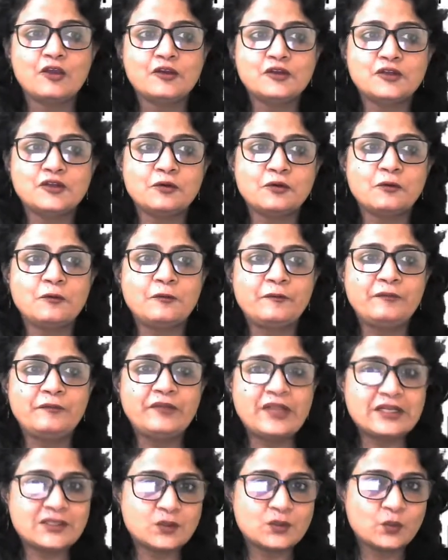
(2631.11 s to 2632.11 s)
So
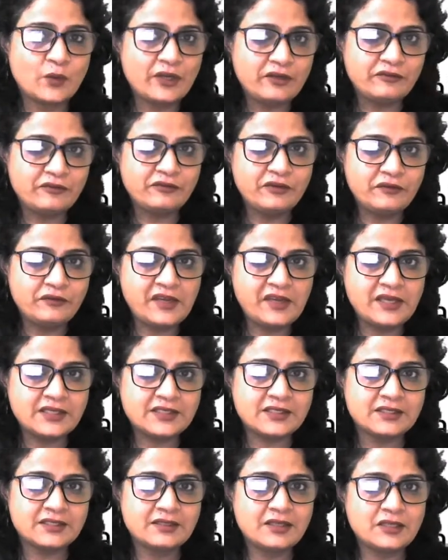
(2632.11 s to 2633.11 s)
that's one of the
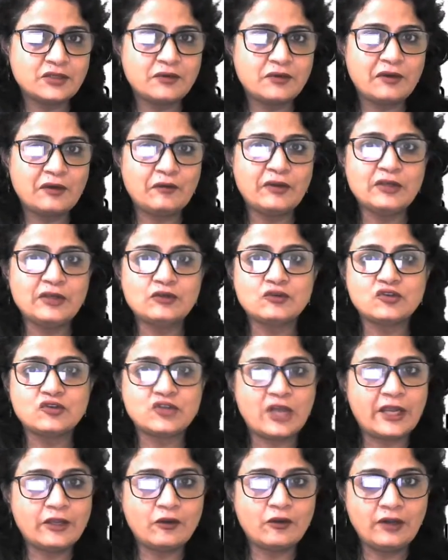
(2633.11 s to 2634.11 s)
ways that you are going to
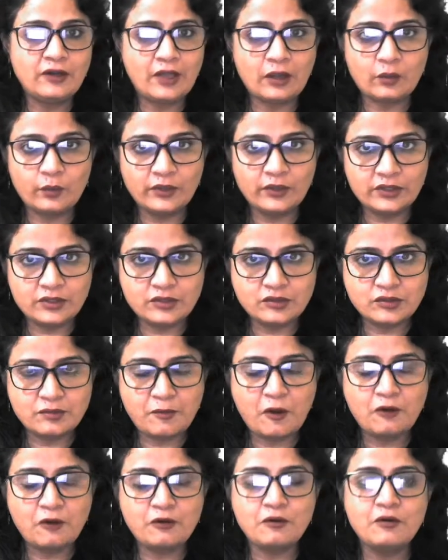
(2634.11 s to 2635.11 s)
try your luck with
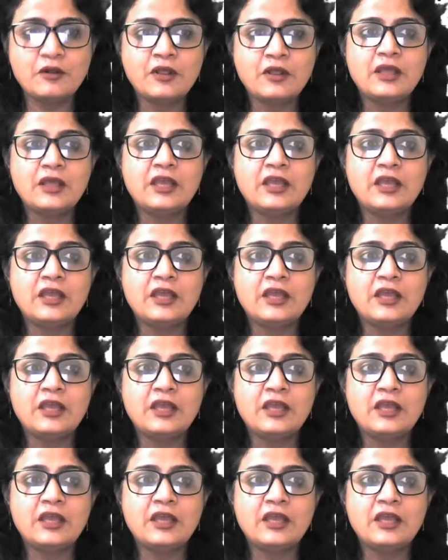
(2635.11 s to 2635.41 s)
tomorrow.